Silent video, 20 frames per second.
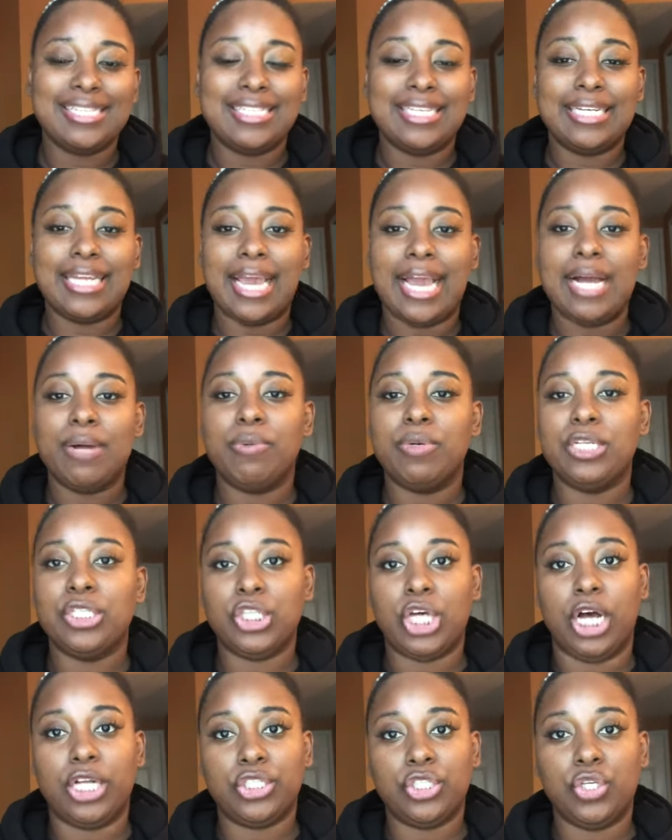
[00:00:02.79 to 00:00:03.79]
Today I want to
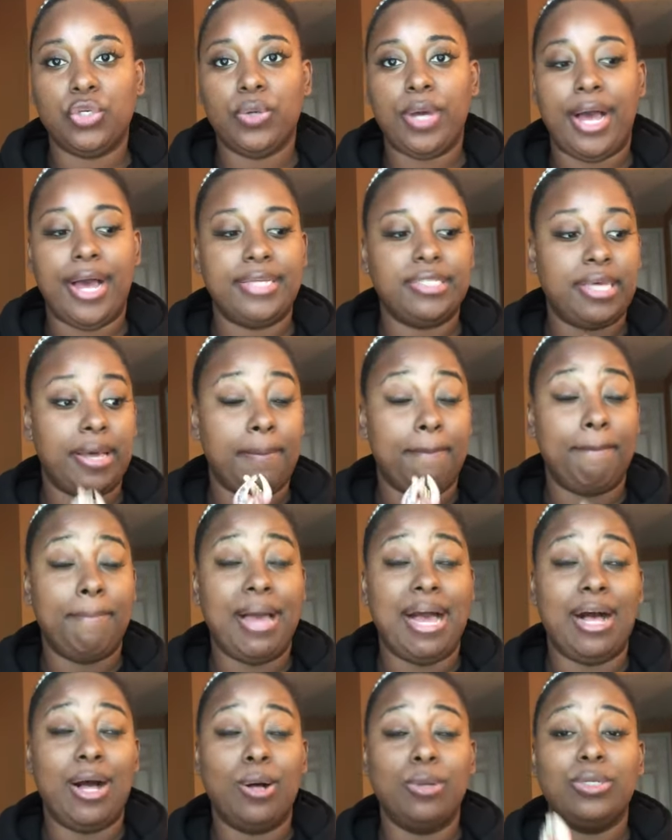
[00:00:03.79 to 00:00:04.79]
talk to you guys
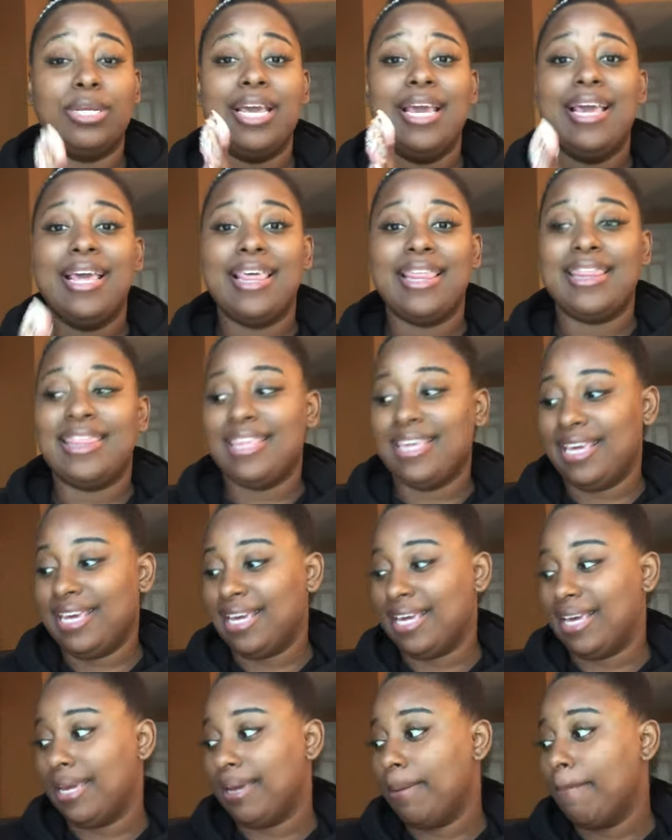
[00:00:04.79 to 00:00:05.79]
about
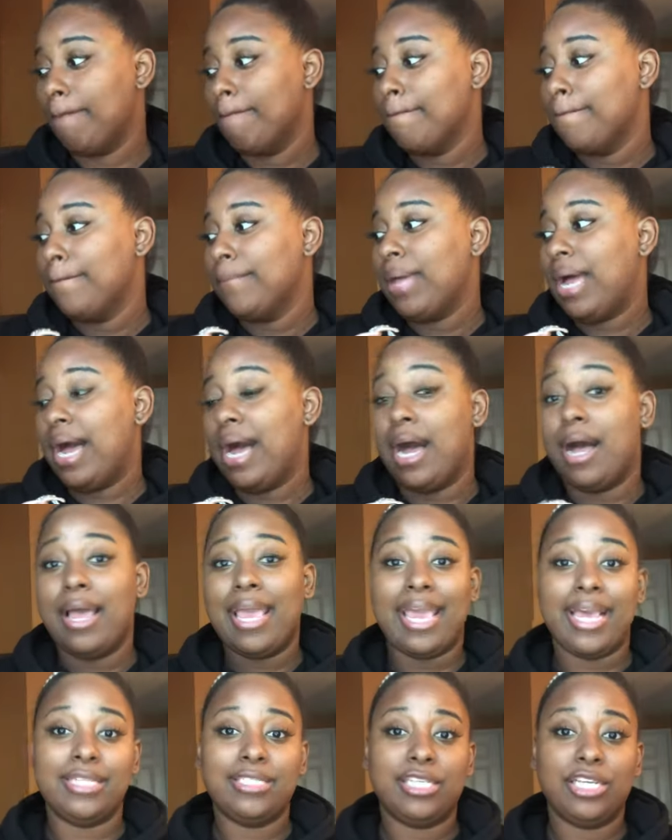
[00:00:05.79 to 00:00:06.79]
the uh,
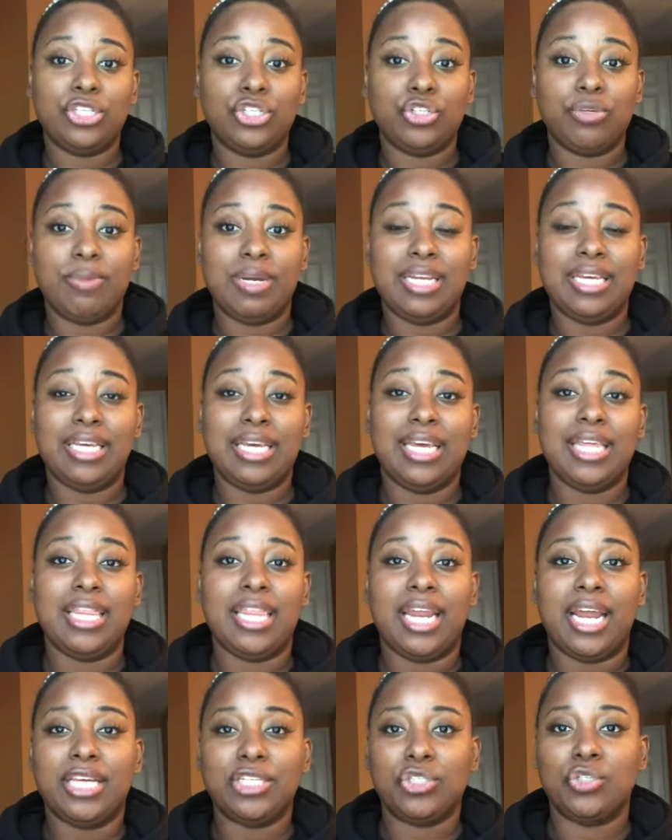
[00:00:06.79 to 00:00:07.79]
Ancestor Money Kit
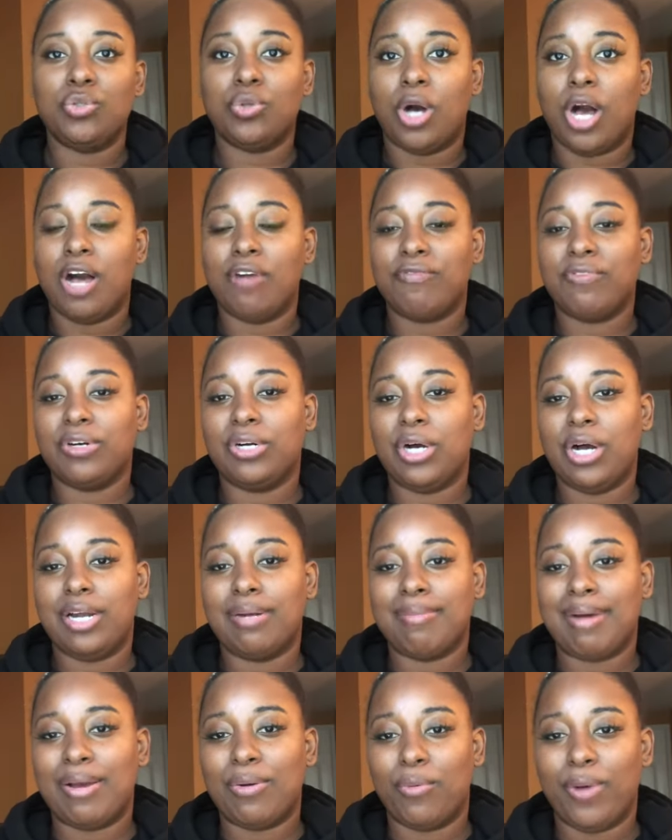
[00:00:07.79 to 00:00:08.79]
that I do offer on
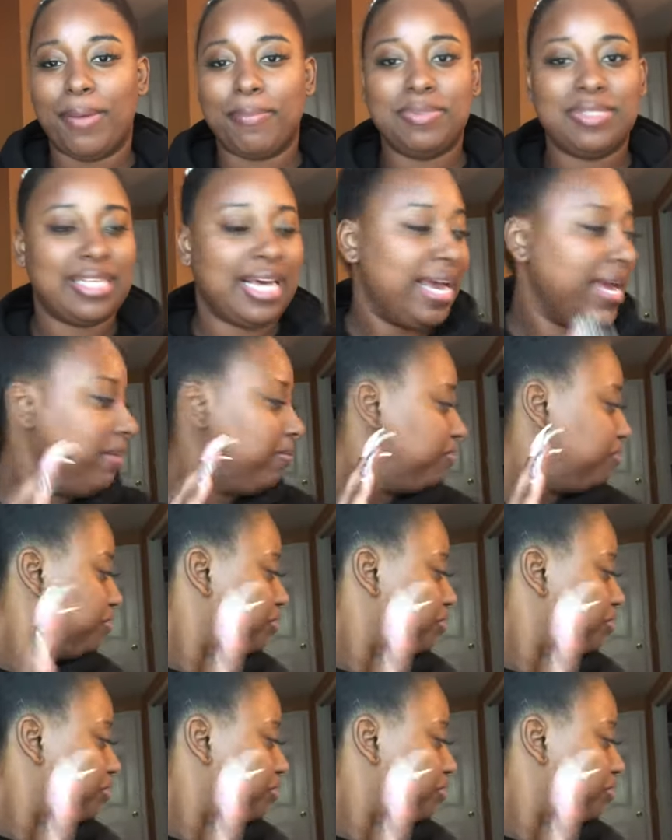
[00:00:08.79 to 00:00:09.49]
my website.